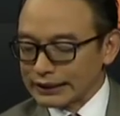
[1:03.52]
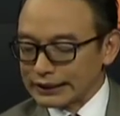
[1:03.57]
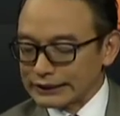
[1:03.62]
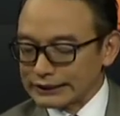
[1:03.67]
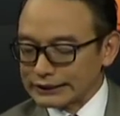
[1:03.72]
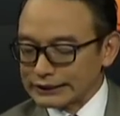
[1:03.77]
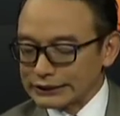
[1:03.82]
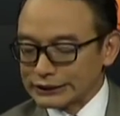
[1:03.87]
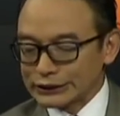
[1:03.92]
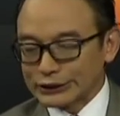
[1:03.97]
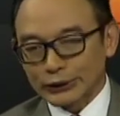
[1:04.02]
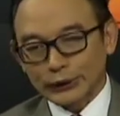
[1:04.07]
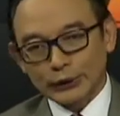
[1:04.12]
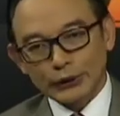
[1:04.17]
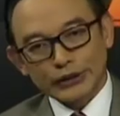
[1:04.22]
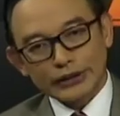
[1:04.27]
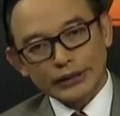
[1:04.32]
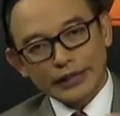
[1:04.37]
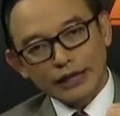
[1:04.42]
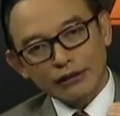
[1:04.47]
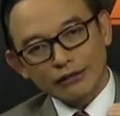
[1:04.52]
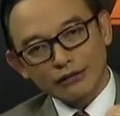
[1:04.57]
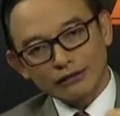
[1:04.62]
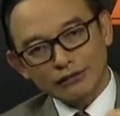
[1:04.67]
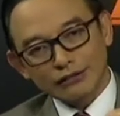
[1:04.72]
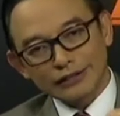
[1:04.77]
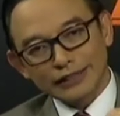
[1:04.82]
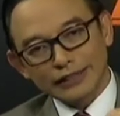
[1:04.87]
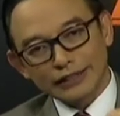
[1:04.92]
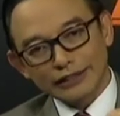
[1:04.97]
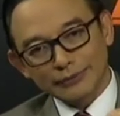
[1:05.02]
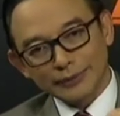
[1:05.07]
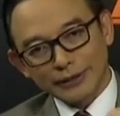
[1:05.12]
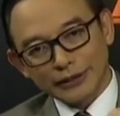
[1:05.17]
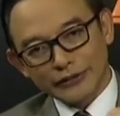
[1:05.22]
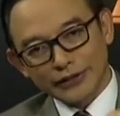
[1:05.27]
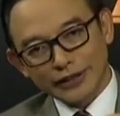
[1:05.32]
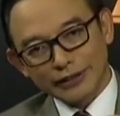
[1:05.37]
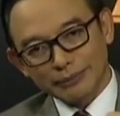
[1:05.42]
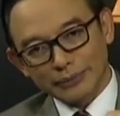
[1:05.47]
So now it gives me
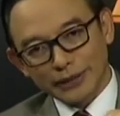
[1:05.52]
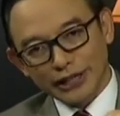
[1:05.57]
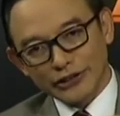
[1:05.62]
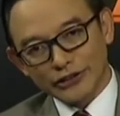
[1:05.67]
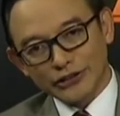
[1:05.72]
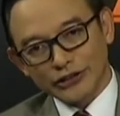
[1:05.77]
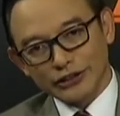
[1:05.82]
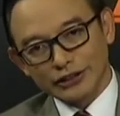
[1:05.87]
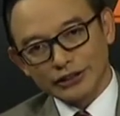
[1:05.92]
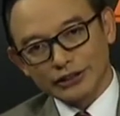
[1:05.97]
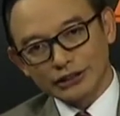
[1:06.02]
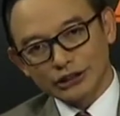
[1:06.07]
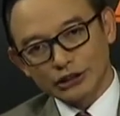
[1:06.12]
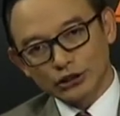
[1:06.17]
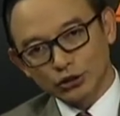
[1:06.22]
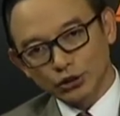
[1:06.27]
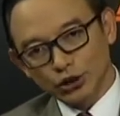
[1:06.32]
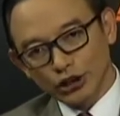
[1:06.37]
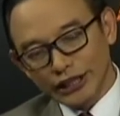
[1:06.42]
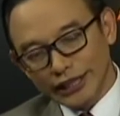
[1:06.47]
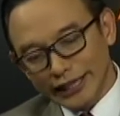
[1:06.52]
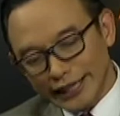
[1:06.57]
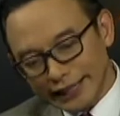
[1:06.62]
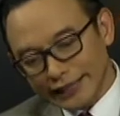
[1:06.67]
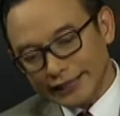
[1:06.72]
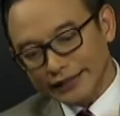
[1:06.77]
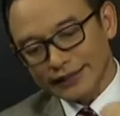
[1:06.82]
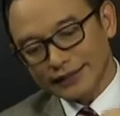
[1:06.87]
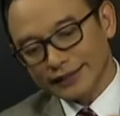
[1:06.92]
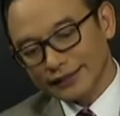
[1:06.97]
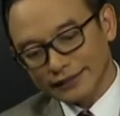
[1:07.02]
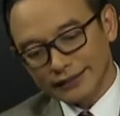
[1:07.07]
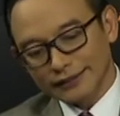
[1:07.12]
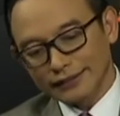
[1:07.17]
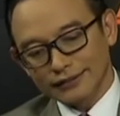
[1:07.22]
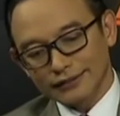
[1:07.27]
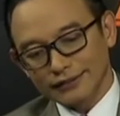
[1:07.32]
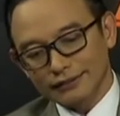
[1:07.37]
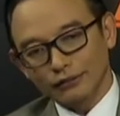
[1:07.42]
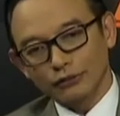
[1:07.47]
great pleasure to link
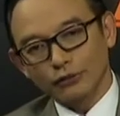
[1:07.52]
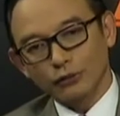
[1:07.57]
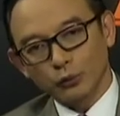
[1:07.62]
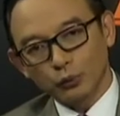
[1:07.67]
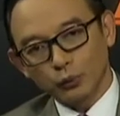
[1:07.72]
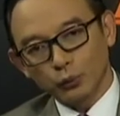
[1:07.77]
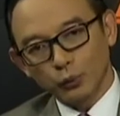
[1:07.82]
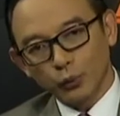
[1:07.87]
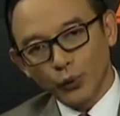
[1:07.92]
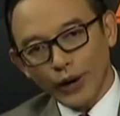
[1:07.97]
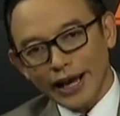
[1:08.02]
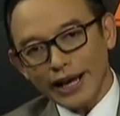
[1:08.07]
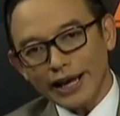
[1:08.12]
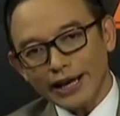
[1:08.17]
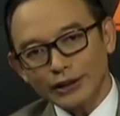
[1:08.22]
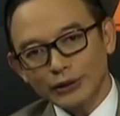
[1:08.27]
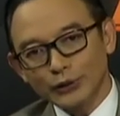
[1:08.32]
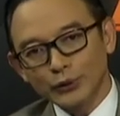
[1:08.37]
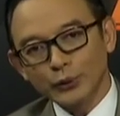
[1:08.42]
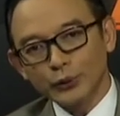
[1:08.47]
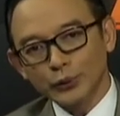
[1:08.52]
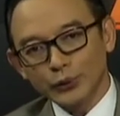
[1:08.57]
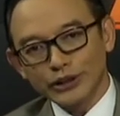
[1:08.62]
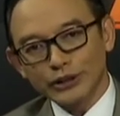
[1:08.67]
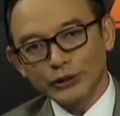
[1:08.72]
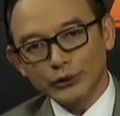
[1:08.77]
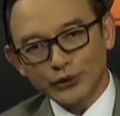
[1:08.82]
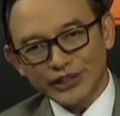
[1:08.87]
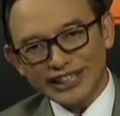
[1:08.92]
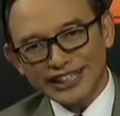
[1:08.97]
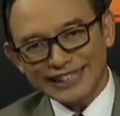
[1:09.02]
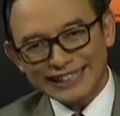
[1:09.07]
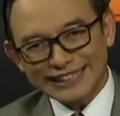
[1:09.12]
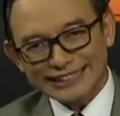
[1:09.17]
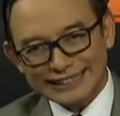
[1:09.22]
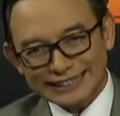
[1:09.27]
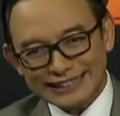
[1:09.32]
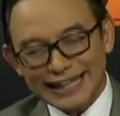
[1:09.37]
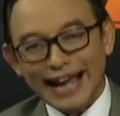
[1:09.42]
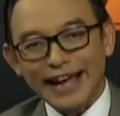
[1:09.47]
where do we really
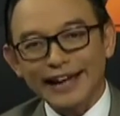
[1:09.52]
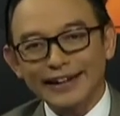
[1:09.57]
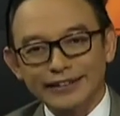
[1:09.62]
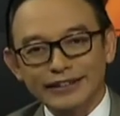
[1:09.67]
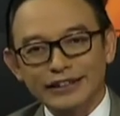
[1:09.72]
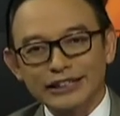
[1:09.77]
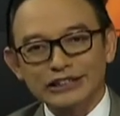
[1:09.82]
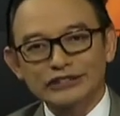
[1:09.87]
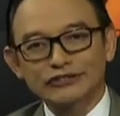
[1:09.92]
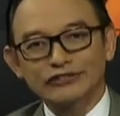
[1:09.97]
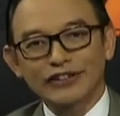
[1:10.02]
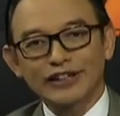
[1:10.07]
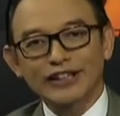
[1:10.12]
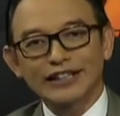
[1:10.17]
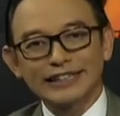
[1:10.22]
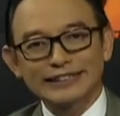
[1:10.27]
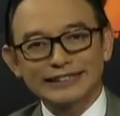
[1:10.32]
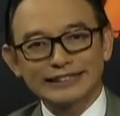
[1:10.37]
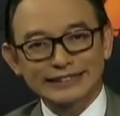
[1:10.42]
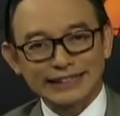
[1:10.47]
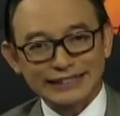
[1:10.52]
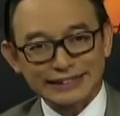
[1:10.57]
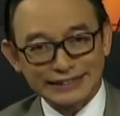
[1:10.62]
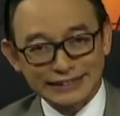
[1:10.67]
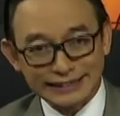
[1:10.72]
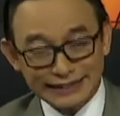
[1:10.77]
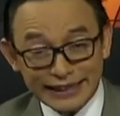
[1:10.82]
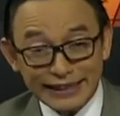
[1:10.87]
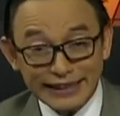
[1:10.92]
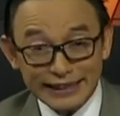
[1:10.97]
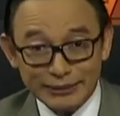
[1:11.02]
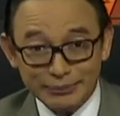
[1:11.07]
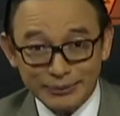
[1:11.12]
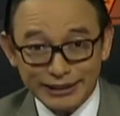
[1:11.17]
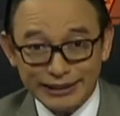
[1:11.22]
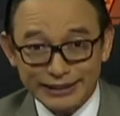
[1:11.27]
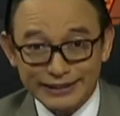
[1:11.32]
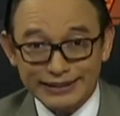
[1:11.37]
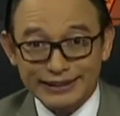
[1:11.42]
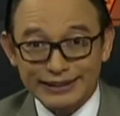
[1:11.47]
stand as far as
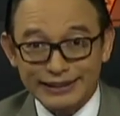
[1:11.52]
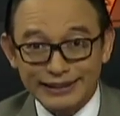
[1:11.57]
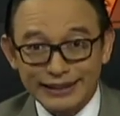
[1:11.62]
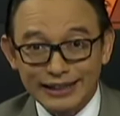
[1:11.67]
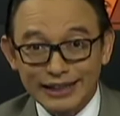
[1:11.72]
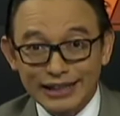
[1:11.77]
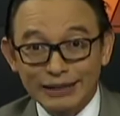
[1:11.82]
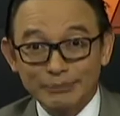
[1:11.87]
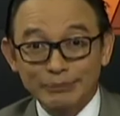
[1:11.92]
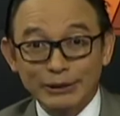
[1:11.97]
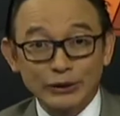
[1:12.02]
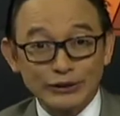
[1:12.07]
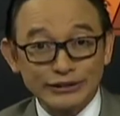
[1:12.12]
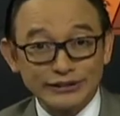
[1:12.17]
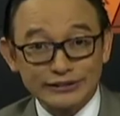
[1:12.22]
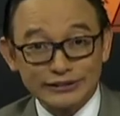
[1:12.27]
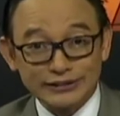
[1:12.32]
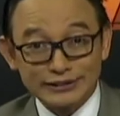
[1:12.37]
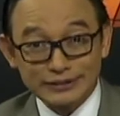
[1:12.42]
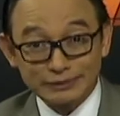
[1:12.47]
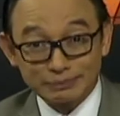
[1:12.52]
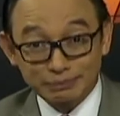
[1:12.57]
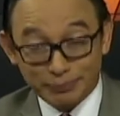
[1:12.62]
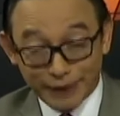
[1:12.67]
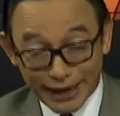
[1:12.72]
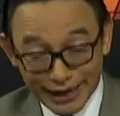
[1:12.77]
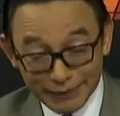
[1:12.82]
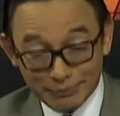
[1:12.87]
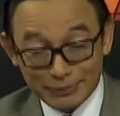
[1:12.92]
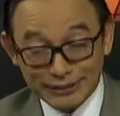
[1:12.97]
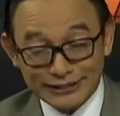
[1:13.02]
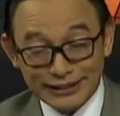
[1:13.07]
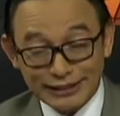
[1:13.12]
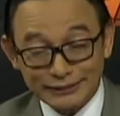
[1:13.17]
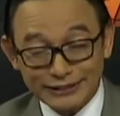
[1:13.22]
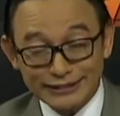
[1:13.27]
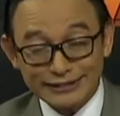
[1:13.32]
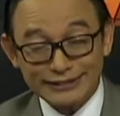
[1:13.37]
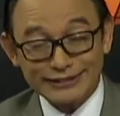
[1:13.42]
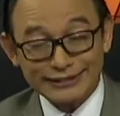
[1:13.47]
sustainability, because my
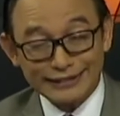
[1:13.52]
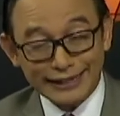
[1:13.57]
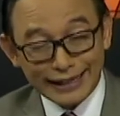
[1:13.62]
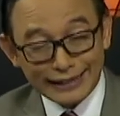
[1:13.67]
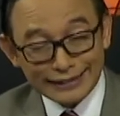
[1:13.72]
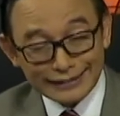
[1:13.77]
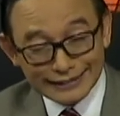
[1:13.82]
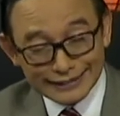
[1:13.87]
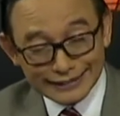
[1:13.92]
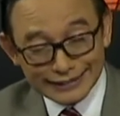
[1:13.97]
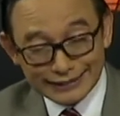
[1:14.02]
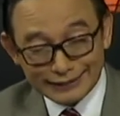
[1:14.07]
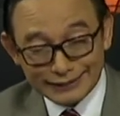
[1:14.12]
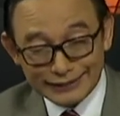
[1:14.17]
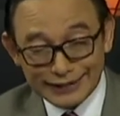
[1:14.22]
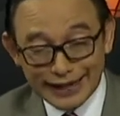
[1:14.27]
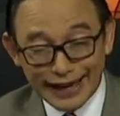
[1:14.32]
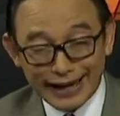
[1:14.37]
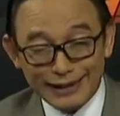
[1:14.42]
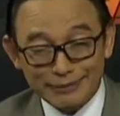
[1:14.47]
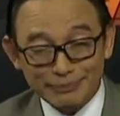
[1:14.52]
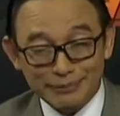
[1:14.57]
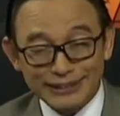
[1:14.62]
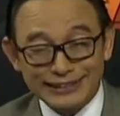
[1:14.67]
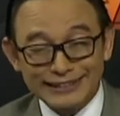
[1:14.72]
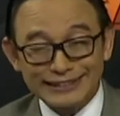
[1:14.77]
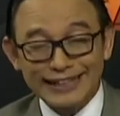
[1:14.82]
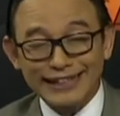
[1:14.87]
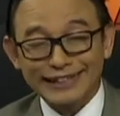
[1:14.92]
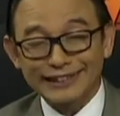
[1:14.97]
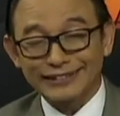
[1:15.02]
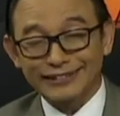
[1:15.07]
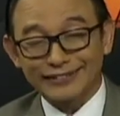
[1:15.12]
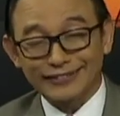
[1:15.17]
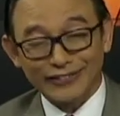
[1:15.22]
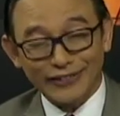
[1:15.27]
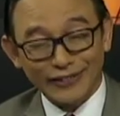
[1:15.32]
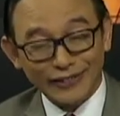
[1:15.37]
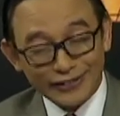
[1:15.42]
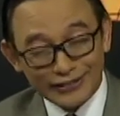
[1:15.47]
perception, 99% of
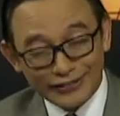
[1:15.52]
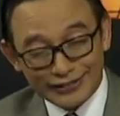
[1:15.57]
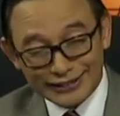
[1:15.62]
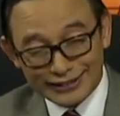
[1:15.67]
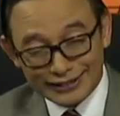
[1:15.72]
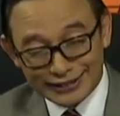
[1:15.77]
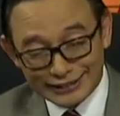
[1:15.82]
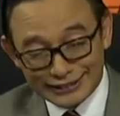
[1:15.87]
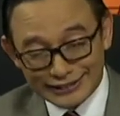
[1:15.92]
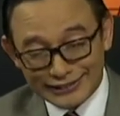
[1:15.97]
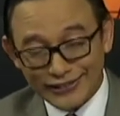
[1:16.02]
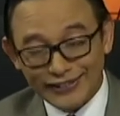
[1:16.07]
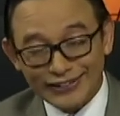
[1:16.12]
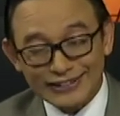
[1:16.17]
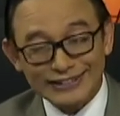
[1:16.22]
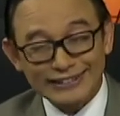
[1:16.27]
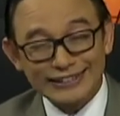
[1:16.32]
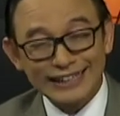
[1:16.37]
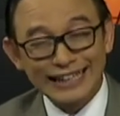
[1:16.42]
all the discourse